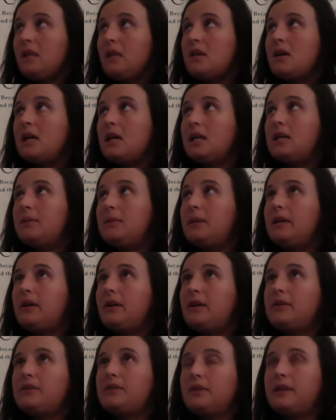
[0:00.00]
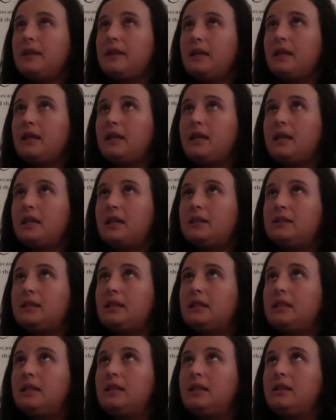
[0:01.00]
Um, I also, I think,
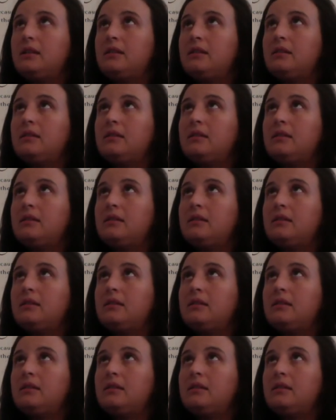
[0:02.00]
connected